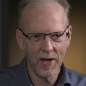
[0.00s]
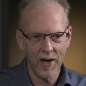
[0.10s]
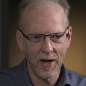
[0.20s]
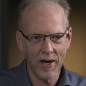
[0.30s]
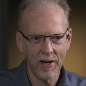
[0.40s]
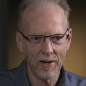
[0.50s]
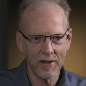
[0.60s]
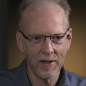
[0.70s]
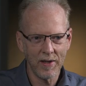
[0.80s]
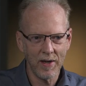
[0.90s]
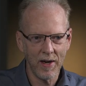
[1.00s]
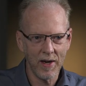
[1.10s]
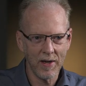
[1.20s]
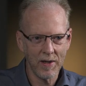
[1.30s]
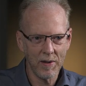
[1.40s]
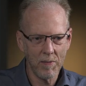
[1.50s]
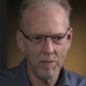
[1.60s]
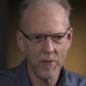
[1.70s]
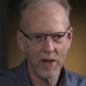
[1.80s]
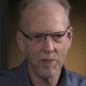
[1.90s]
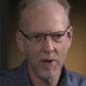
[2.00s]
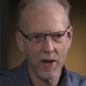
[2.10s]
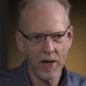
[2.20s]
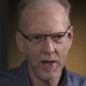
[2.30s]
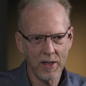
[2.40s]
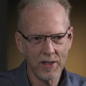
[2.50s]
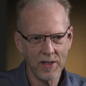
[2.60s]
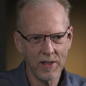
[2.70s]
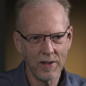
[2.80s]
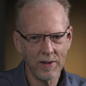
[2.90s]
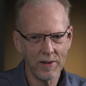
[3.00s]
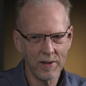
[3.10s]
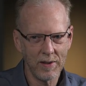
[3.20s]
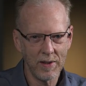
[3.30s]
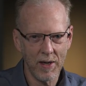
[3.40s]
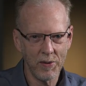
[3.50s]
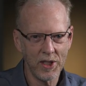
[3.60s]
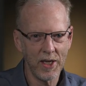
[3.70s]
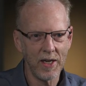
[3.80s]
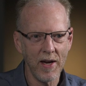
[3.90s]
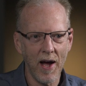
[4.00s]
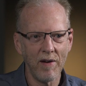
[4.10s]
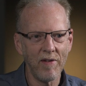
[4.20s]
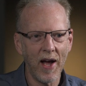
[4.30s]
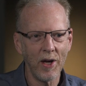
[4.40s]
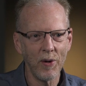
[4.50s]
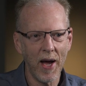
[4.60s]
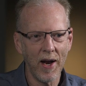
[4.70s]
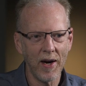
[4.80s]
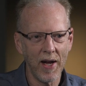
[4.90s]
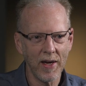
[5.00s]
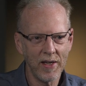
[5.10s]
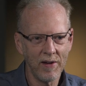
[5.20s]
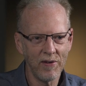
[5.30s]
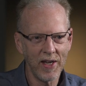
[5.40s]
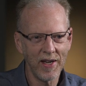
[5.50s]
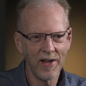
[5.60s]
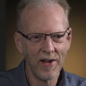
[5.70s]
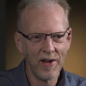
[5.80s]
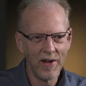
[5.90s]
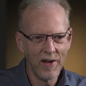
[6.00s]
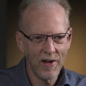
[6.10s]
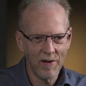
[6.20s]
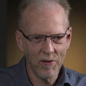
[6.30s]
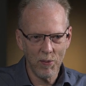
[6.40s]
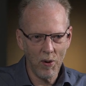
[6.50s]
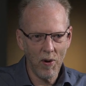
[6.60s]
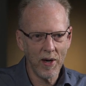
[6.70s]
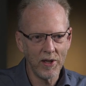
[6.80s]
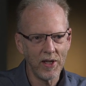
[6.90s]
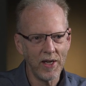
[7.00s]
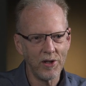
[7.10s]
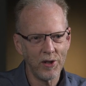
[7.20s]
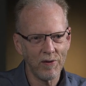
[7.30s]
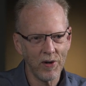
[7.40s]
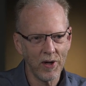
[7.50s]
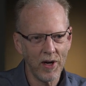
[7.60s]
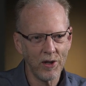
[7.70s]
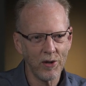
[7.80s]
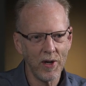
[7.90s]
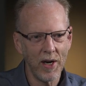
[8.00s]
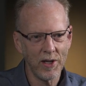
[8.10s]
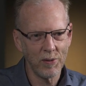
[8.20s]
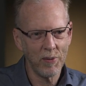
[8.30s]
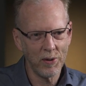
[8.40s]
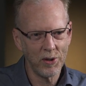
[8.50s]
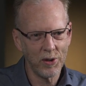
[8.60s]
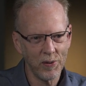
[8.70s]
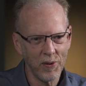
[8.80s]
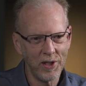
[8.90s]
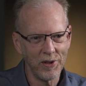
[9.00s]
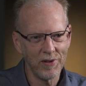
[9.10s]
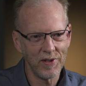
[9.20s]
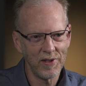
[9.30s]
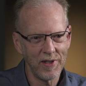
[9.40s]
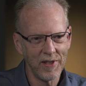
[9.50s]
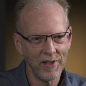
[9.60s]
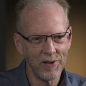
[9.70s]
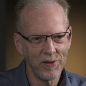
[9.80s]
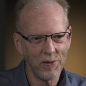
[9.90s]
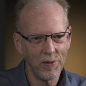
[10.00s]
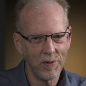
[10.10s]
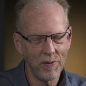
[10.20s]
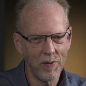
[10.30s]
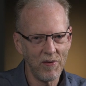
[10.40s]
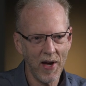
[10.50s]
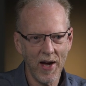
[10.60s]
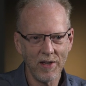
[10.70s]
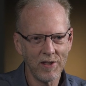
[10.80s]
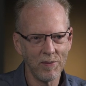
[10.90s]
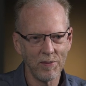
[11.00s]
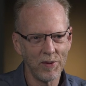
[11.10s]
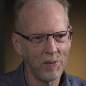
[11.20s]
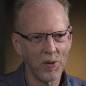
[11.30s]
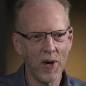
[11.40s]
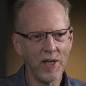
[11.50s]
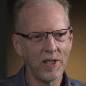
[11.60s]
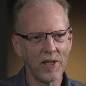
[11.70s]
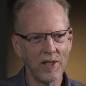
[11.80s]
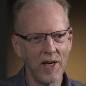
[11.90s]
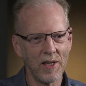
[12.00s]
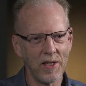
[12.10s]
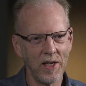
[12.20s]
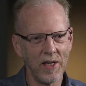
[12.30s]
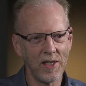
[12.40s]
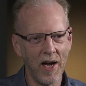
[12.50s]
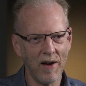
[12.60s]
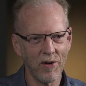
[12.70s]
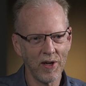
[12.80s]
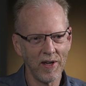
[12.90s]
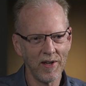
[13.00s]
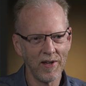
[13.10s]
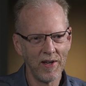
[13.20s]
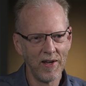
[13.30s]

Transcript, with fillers: and, and minimize I would say, non value added activity of applying to each different country as opposed to regions. And mm-hmm. we've had some, some great success in East Africa,